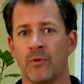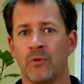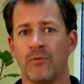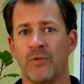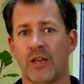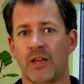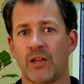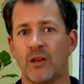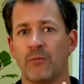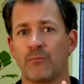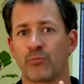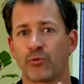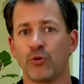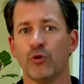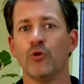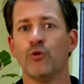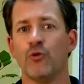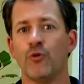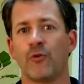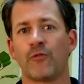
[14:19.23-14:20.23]
that can
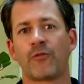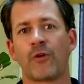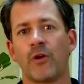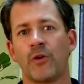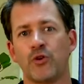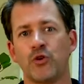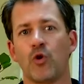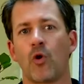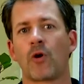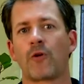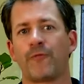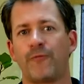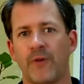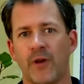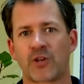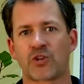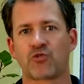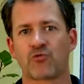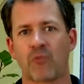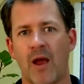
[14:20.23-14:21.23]
improve your
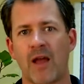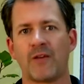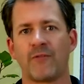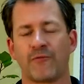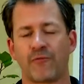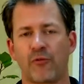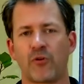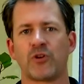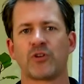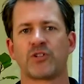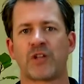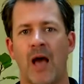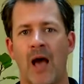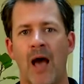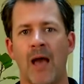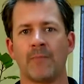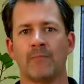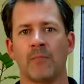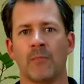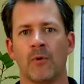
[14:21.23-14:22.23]
fixed right first
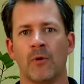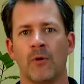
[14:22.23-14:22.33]
time.